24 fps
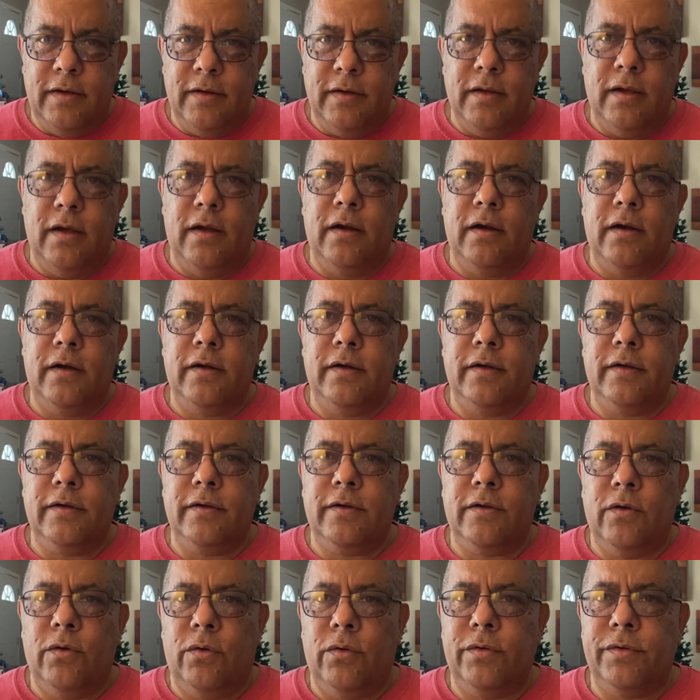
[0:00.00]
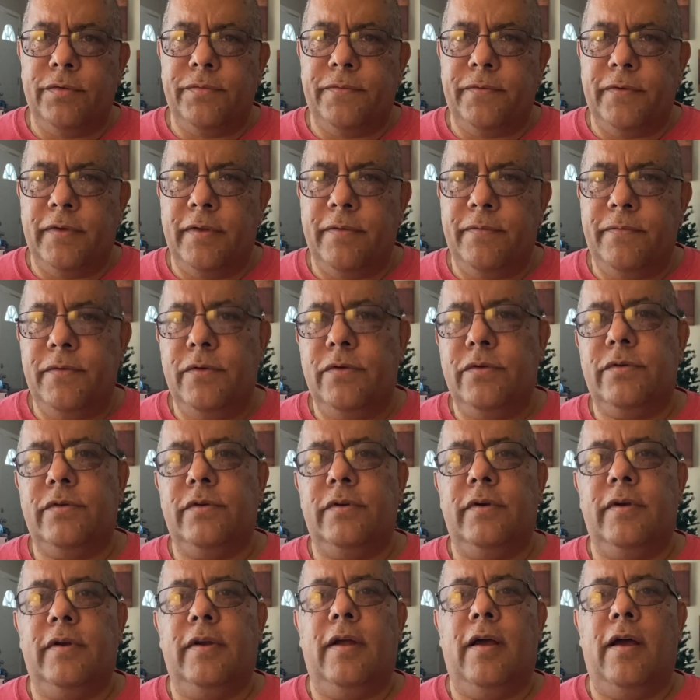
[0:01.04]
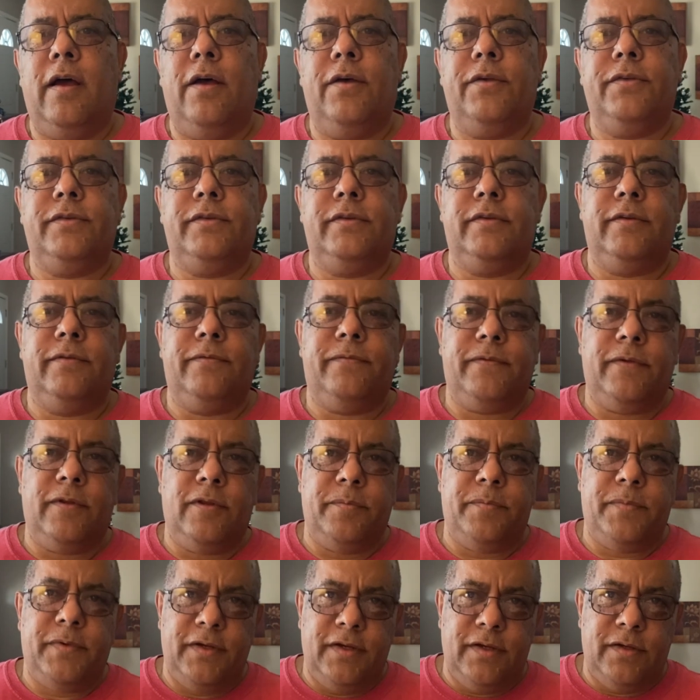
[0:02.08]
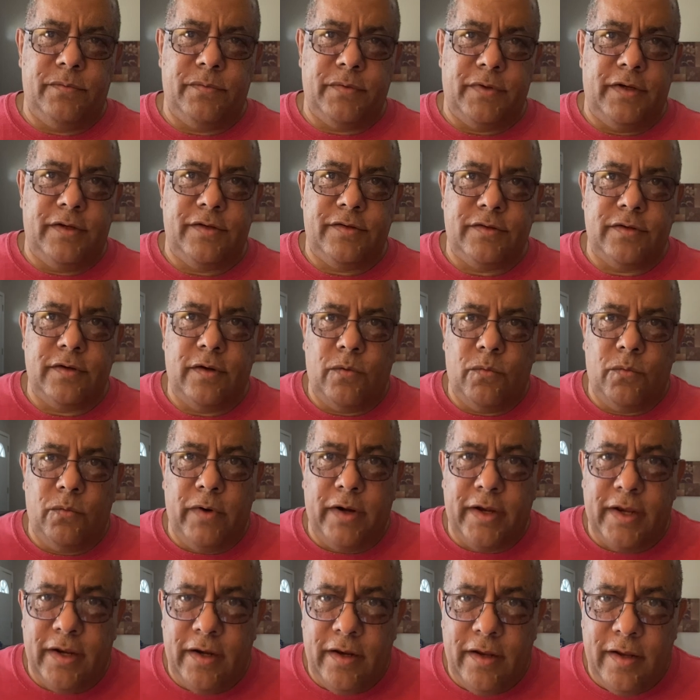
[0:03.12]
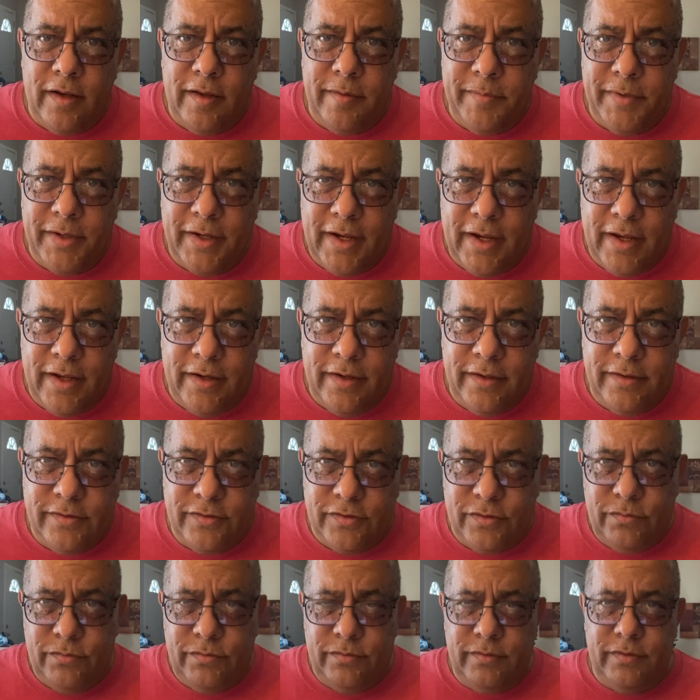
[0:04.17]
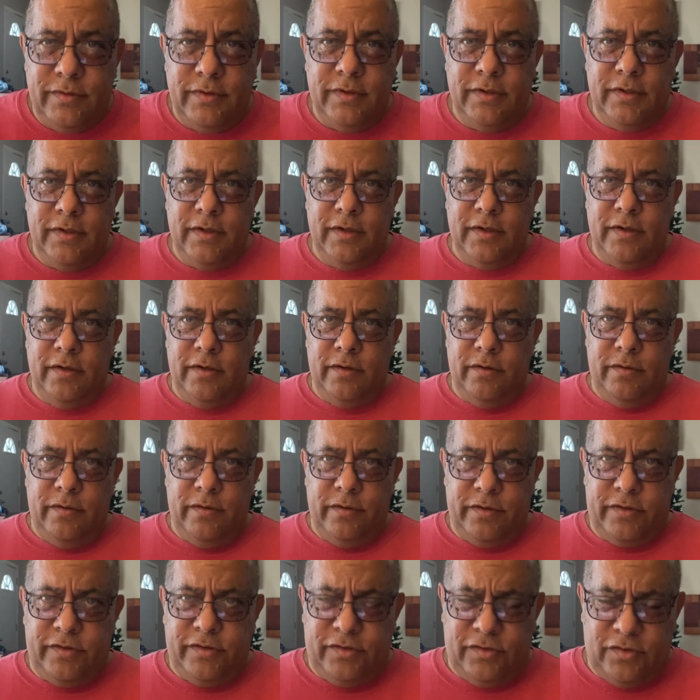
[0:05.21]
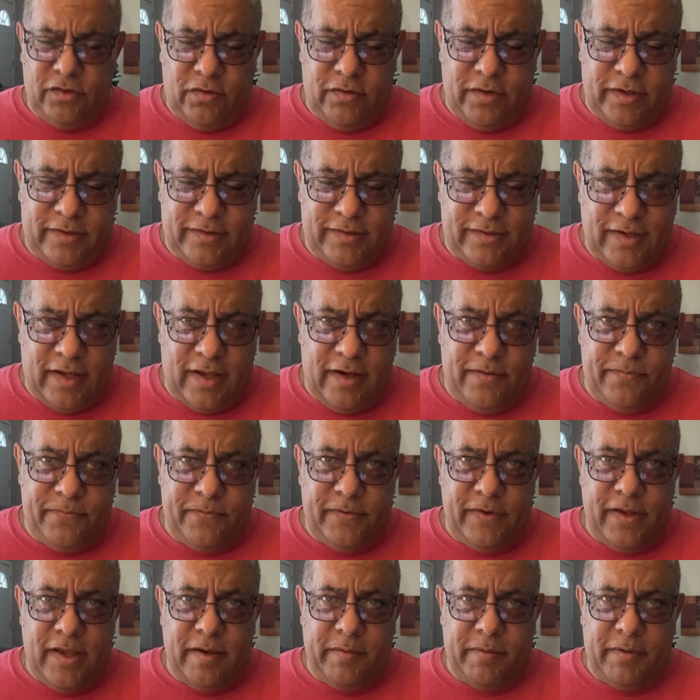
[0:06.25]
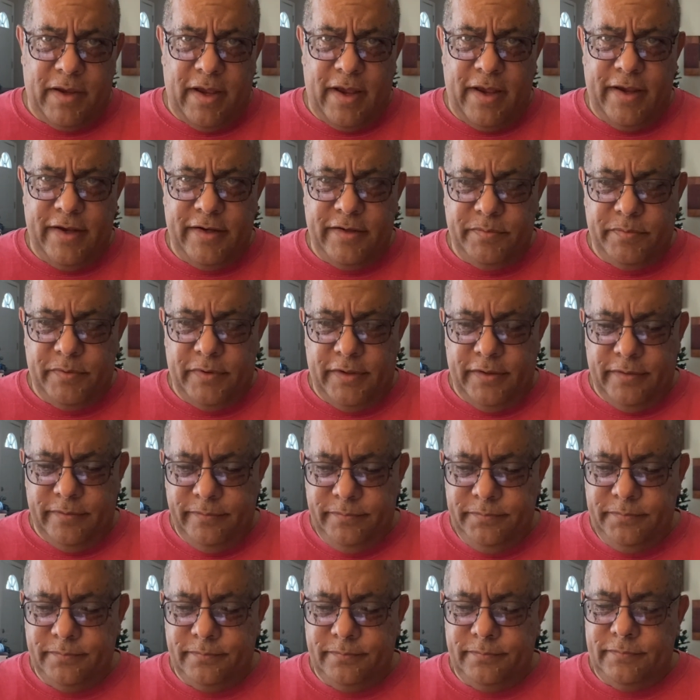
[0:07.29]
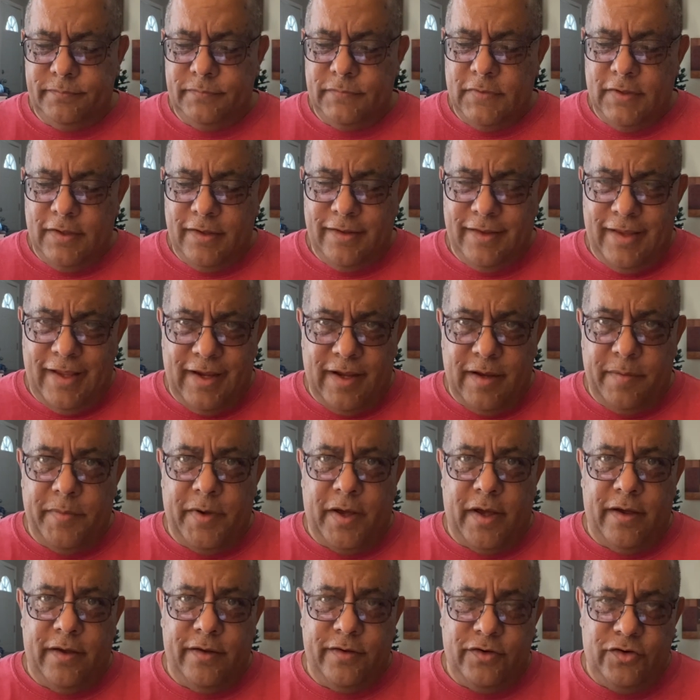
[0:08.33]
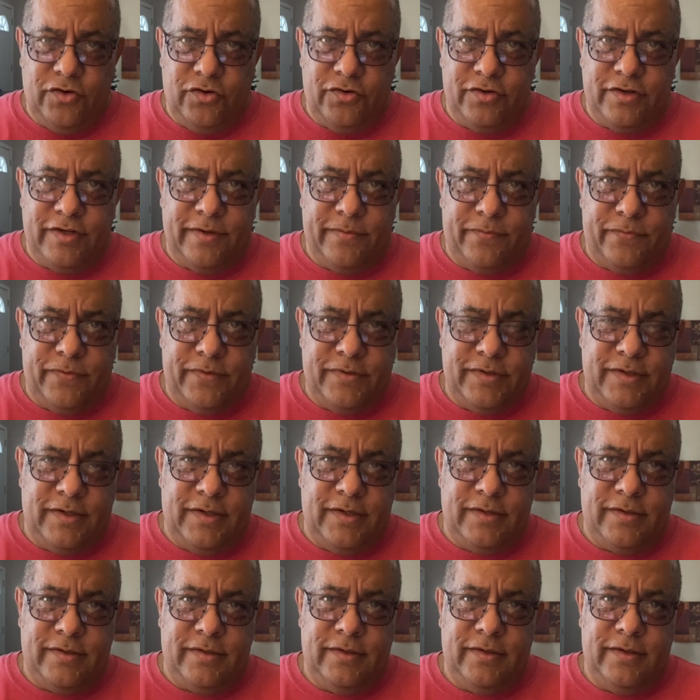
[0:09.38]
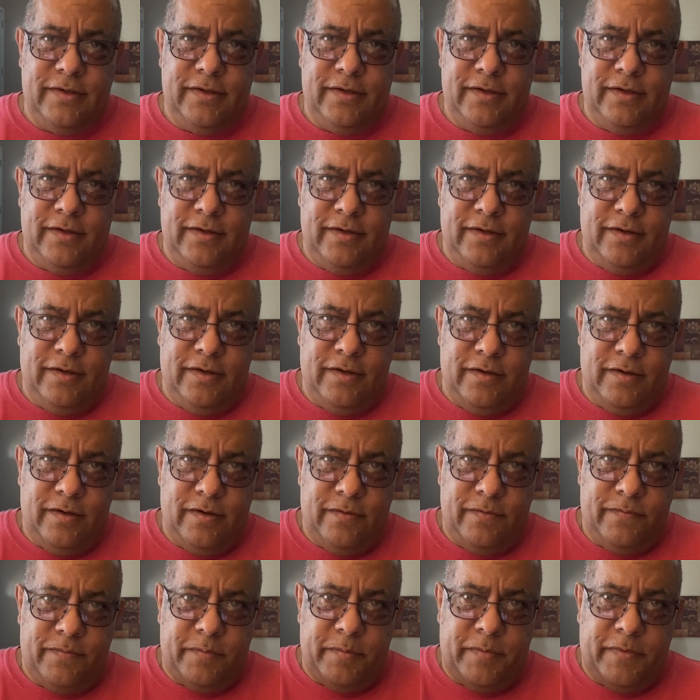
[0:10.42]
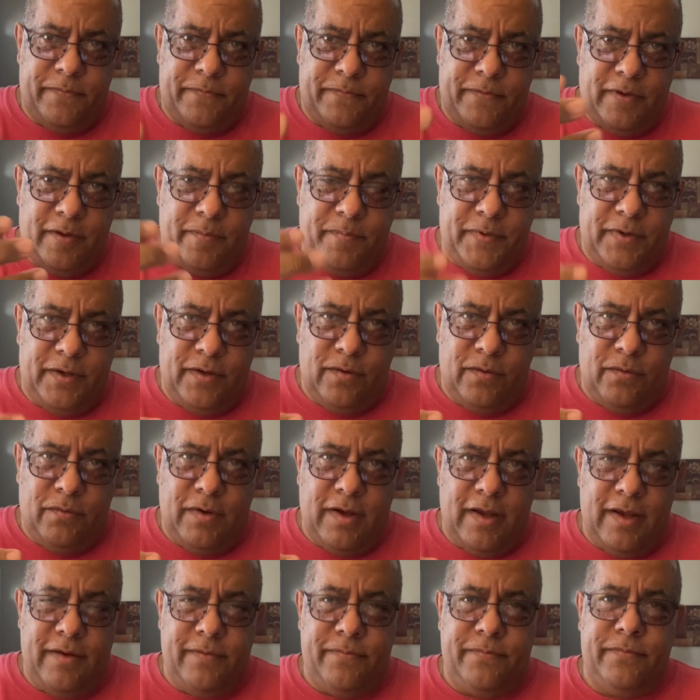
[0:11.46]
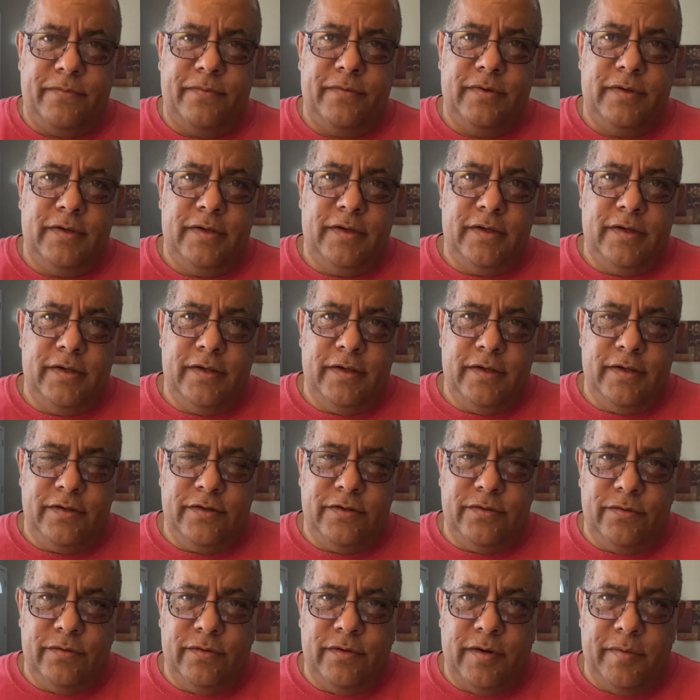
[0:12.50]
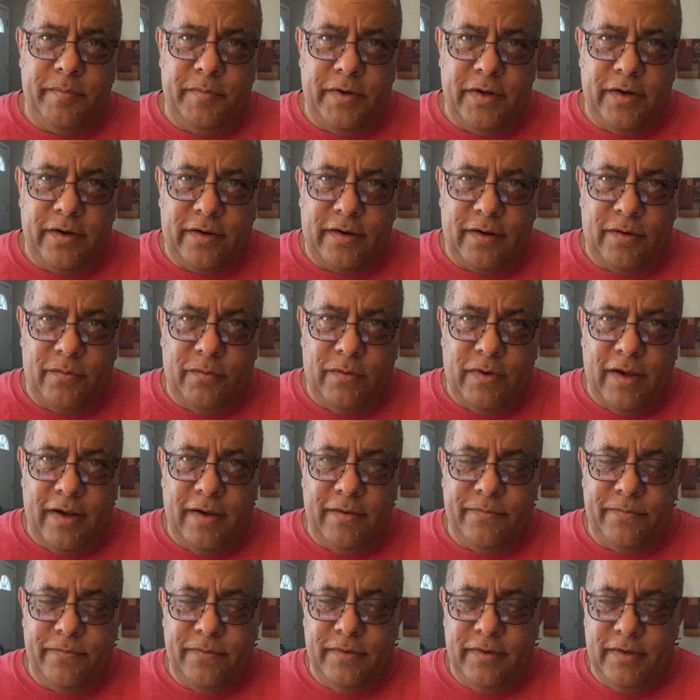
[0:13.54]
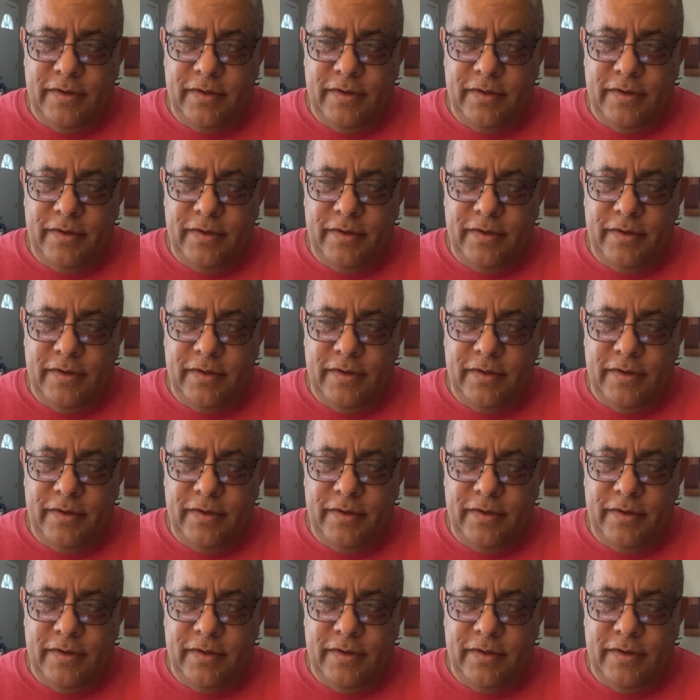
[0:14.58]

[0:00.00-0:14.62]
our goals for the future and our houses in the Philippines. We're going to start working on them again soon. So excited for that, guys. But think about your differences from a Filipino wife to an American wife,